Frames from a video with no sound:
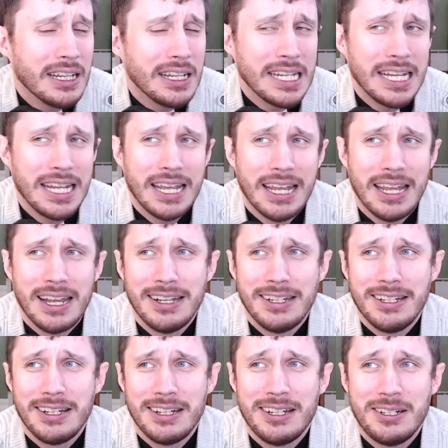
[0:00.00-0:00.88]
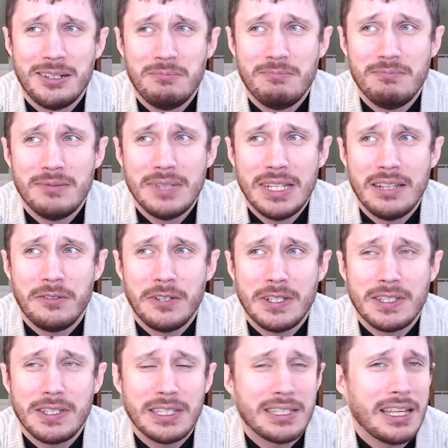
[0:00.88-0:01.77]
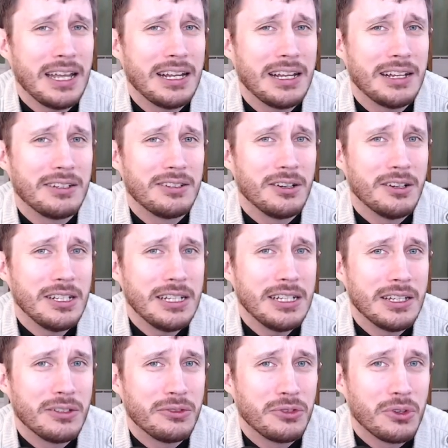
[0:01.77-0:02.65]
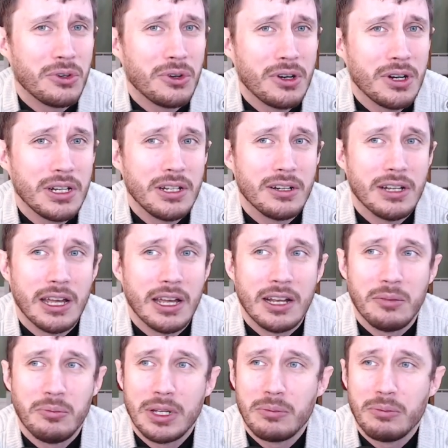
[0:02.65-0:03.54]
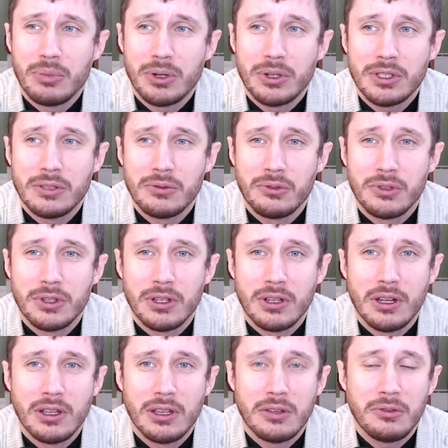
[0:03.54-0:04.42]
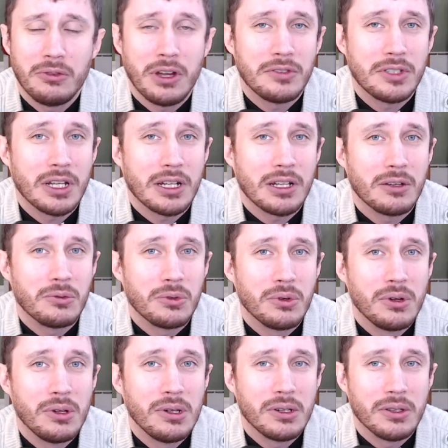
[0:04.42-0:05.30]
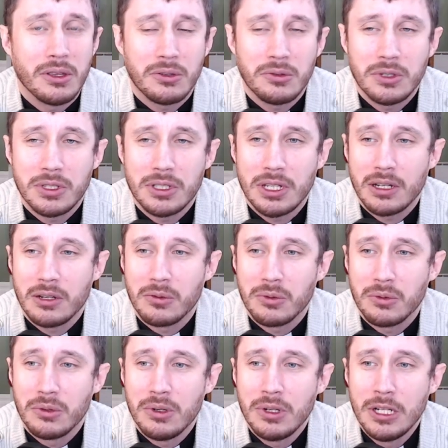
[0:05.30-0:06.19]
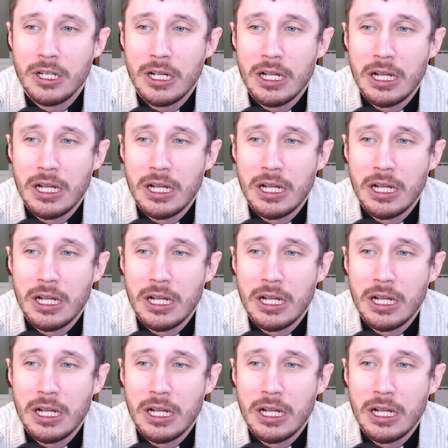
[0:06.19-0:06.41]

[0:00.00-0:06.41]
And if it's kind of dirty on the floor and you're not a big person for the 5-second rule or the 3-second rule,